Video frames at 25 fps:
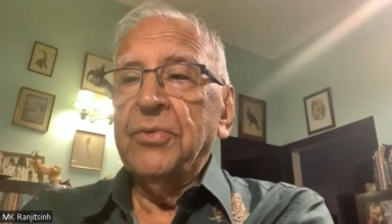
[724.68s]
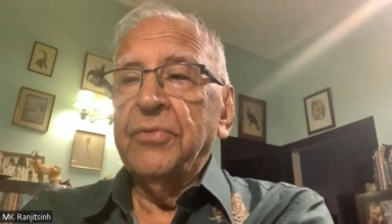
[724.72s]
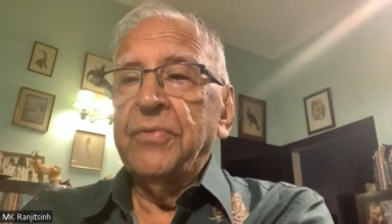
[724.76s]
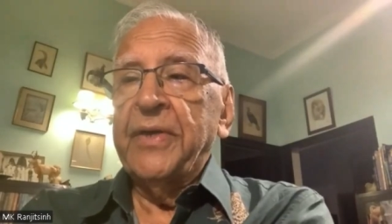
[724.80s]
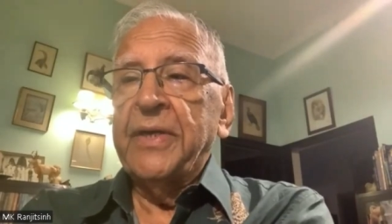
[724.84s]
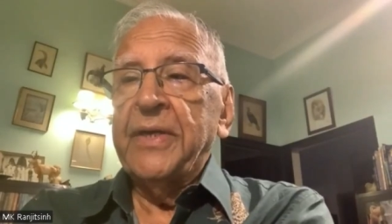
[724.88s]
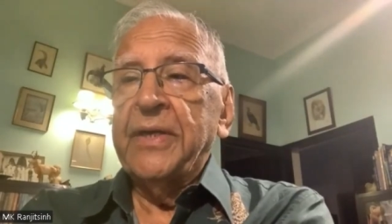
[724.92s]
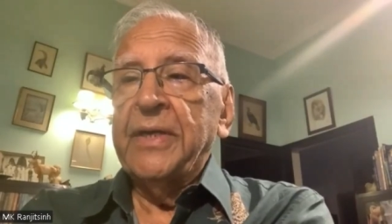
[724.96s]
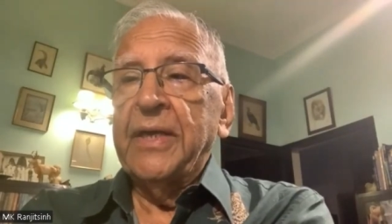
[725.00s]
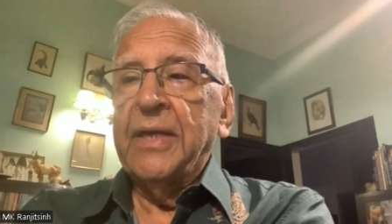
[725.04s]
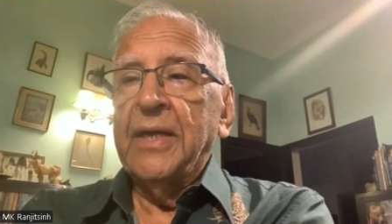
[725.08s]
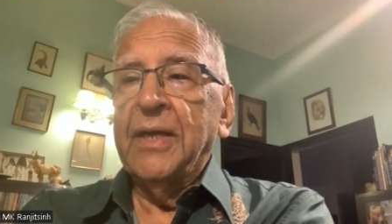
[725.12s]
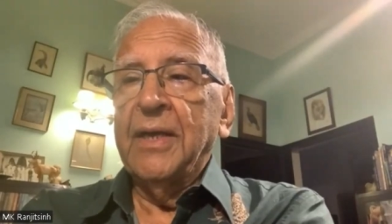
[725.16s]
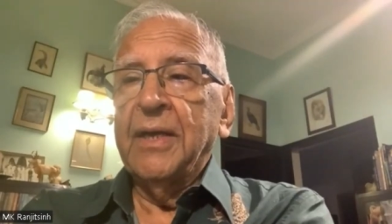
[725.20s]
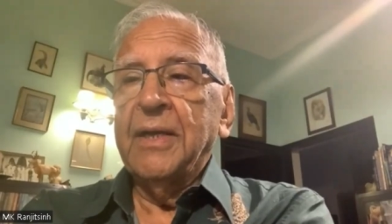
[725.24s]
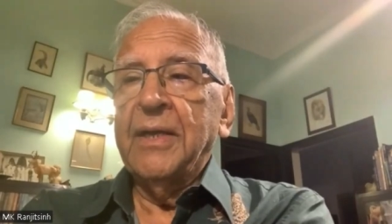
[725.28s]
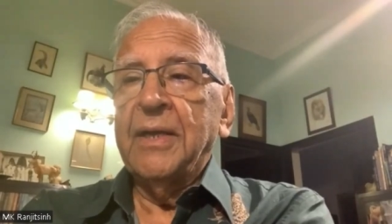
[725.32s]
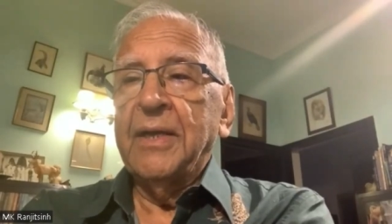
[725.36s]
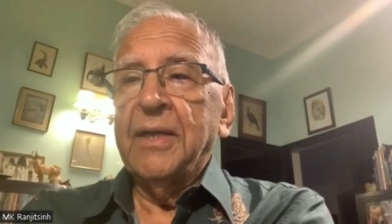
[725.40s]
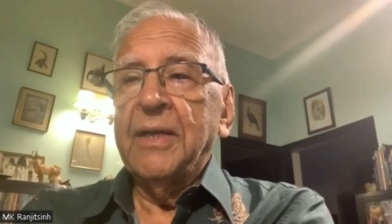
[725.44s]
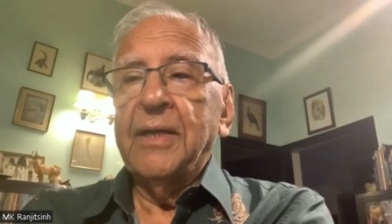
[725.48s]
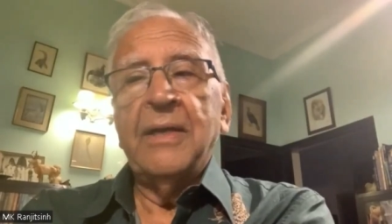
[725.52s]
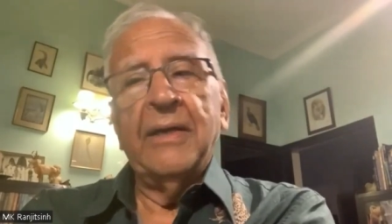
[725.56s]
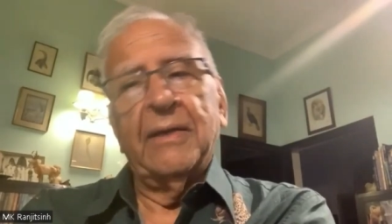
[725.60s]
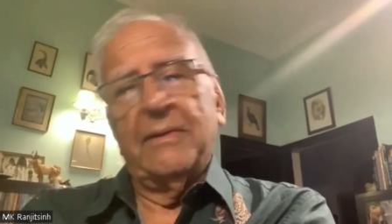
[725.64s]
of India,
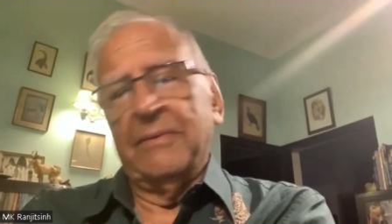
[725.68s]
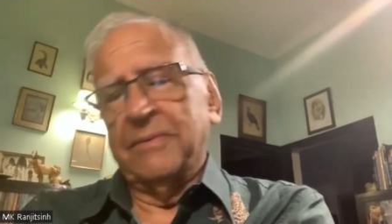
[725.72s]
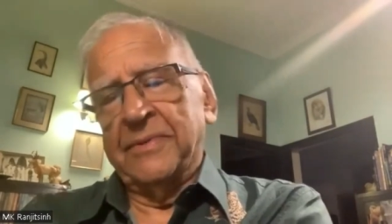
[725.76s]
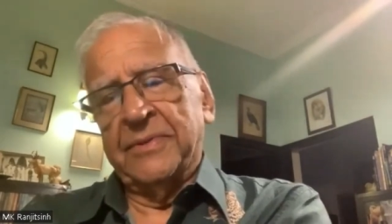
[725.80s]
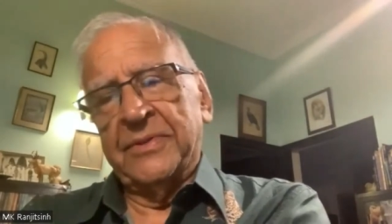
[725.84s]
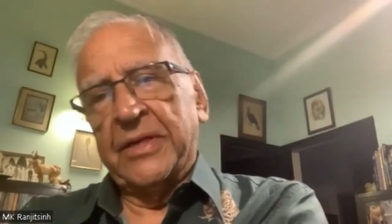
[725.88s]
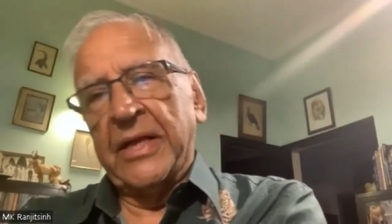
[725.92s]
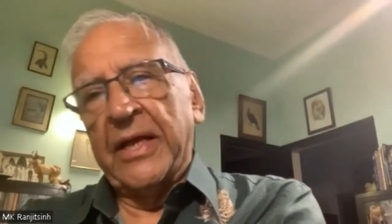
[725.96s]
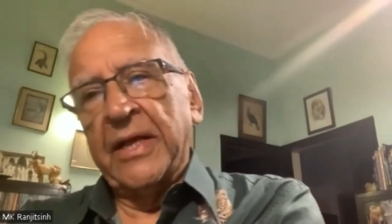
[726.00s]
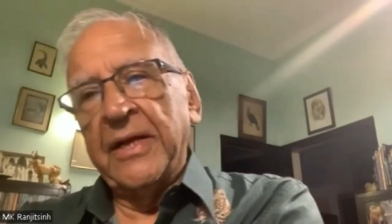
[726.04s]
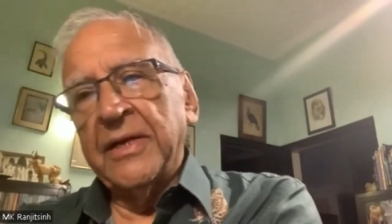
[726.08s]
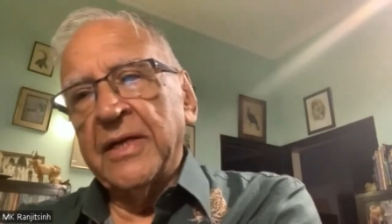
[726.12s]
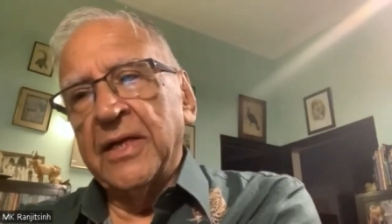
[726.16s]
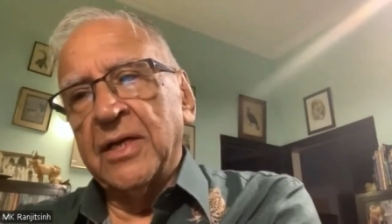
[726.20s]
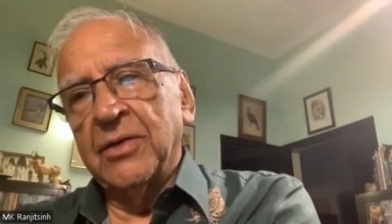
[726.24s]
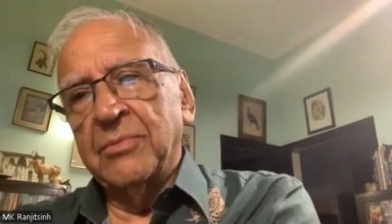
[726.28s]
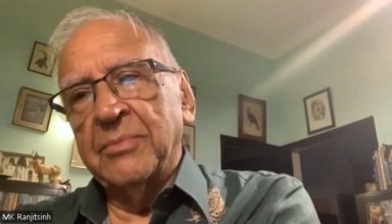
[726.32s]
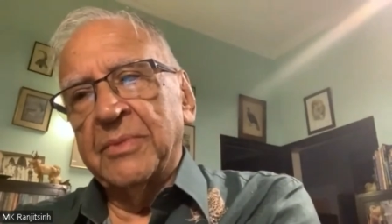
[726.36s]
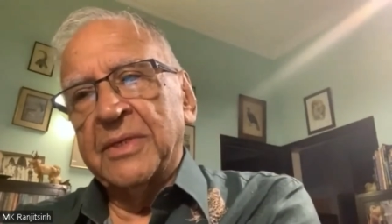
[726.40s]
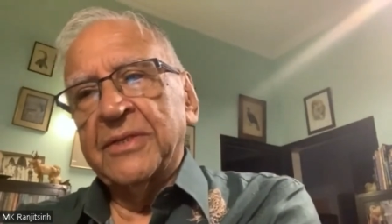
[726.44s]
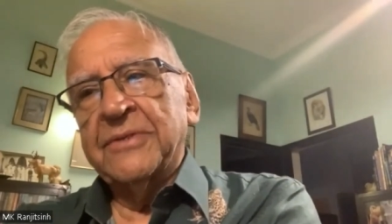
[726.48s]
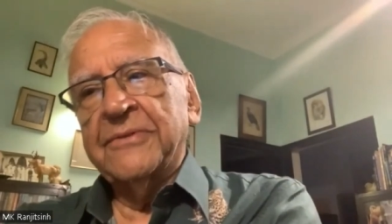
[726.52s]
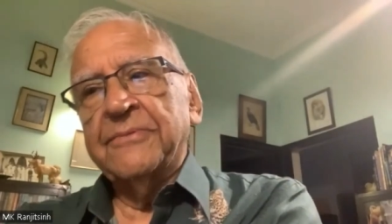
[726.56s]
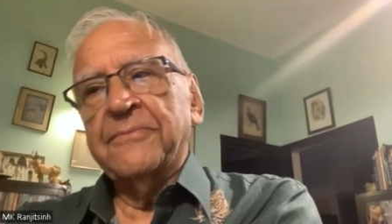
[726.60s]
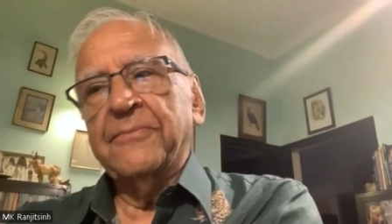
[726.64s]
uh, state
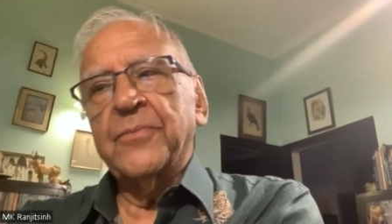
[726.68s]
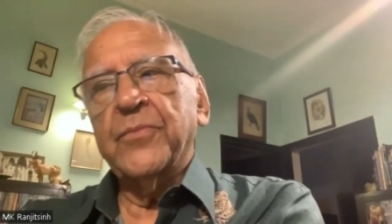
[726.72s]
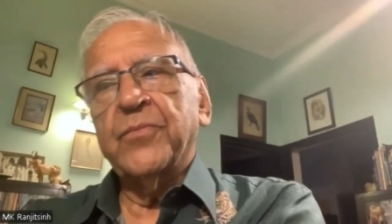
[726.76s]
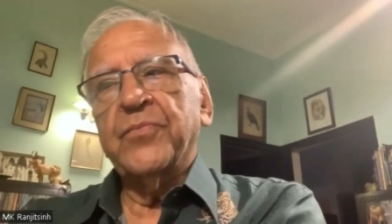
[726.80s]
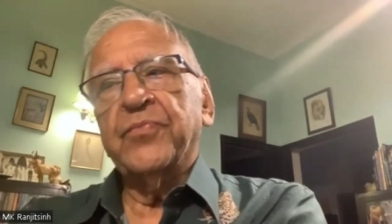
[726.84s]
governments,